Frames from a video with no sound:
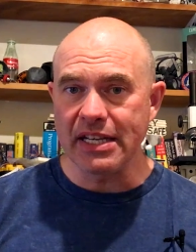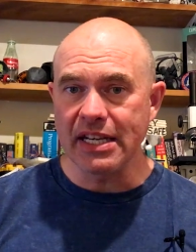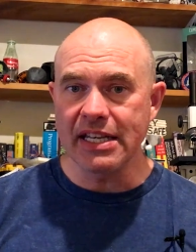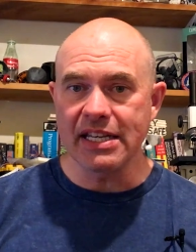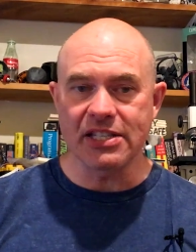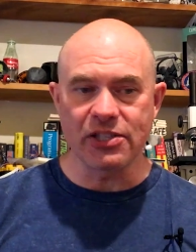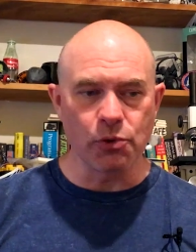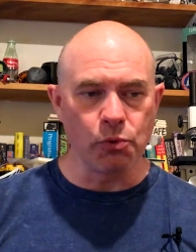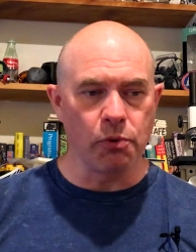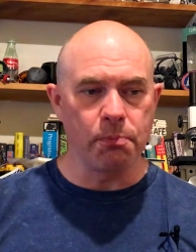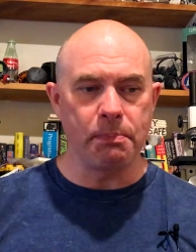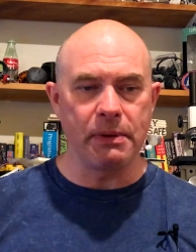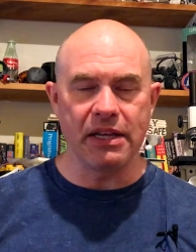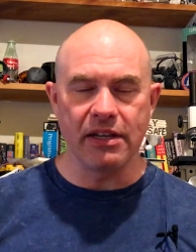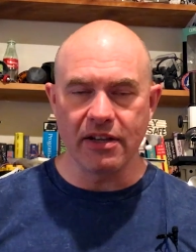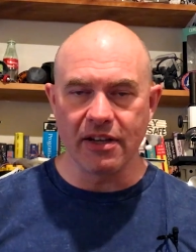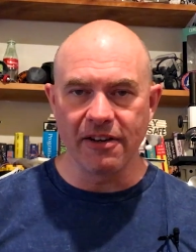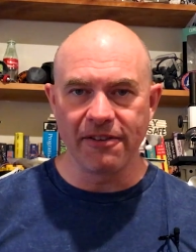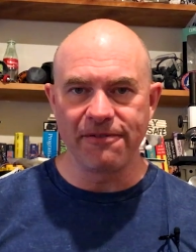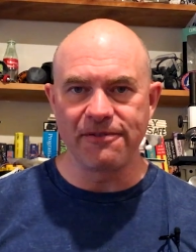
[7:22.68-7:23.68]
nice. It would be
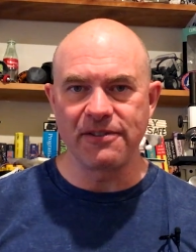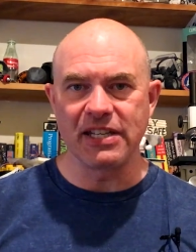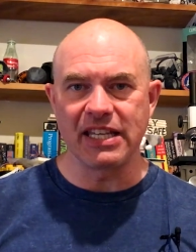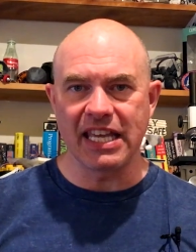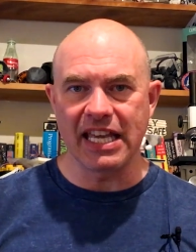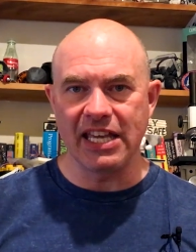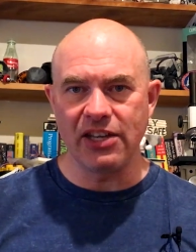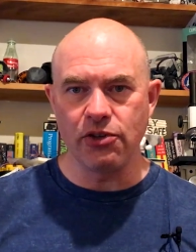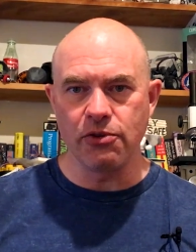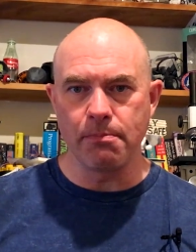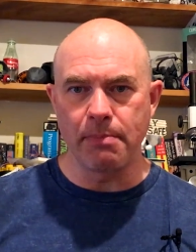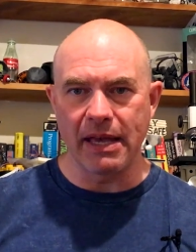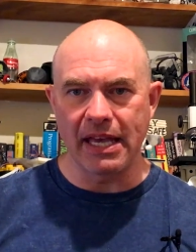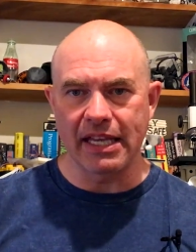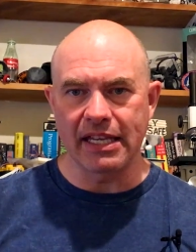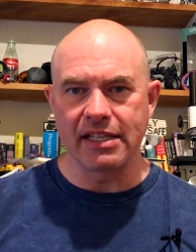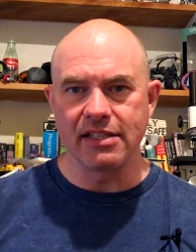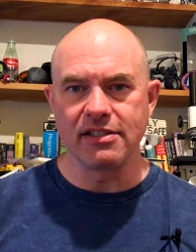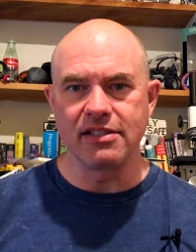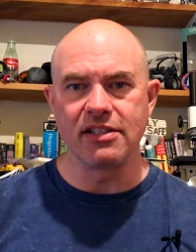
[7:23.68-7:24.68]
enough to get you
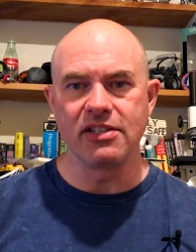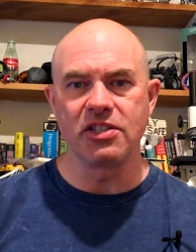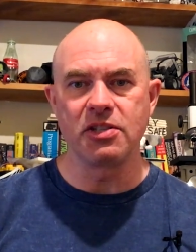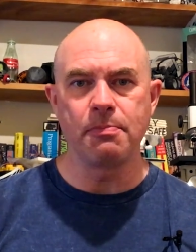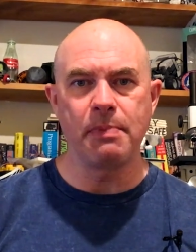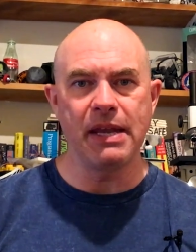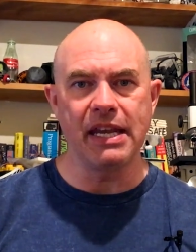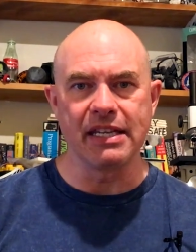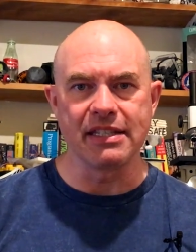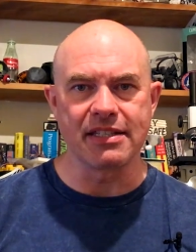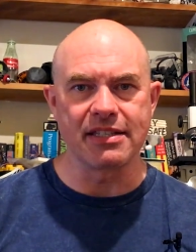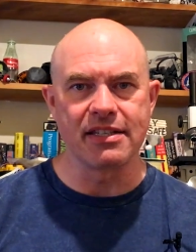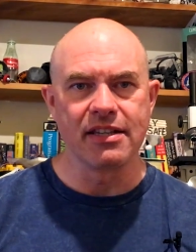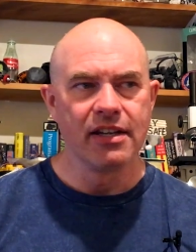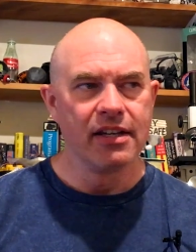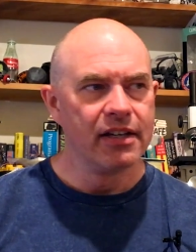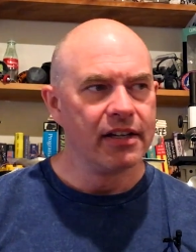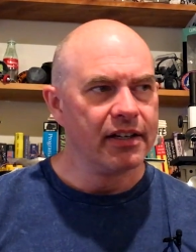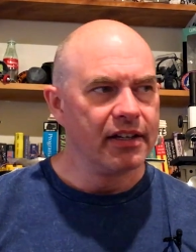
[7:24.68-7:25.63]
back into space.